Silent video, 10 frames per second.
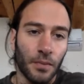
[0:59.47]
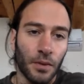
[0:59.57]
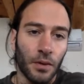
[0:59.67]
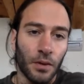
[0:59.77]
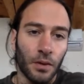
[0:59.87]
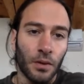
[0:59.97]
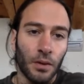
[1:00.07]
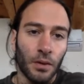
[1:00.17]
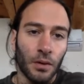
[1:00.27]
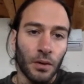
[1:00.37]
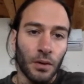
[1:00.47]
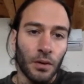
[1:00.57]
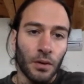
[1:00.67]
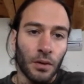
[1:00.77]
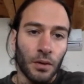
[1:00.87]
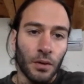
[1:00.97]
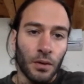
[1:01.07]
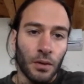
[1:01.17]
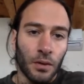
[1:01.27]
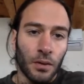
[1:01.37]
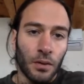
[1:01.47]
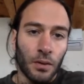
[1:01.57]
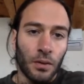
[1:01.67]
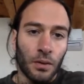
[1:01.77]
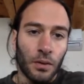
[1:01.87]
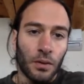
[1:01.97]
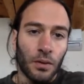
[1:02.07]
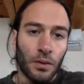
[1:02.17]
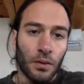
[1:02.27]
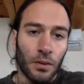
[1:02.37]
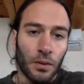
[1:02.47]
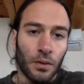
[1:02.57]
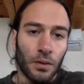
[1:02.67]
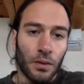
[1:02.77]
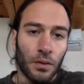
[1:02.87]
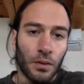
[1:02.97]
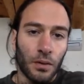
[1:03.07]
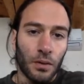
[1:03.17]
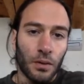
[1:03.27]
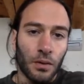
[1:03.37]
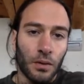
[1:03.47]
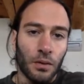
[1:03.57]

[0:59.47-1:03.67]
(no one is talking)